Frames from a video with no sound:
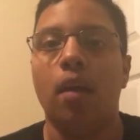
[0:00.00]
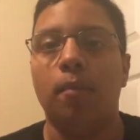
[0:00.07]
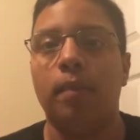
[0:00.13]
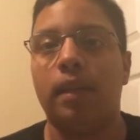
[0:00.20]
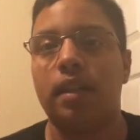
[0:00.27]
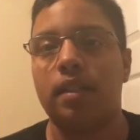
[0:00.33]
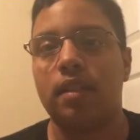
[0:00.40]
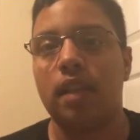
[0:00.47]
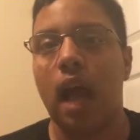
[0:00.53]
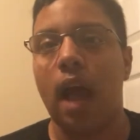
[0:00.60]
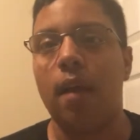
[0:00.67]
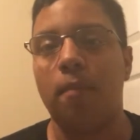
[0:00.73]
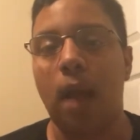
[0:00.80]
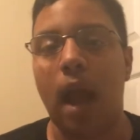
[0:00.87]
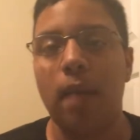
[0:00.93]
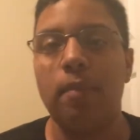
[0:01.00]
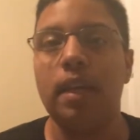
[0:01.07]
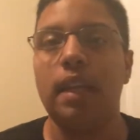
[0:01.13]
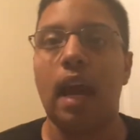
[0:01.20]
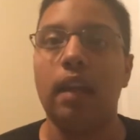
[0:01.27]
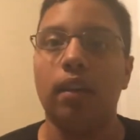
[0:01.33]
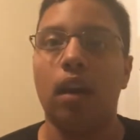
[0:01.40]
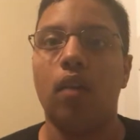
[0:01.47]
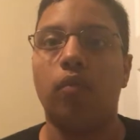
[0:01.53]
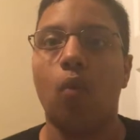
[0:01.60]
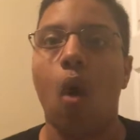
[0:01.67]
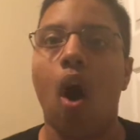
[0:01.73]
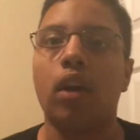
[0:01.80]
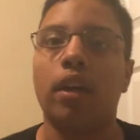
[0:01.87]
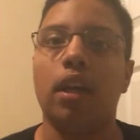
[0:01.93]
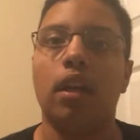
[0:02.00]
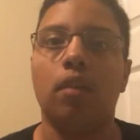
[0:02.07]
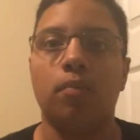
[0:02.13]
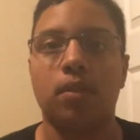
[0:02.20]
Because I I mean I love walking,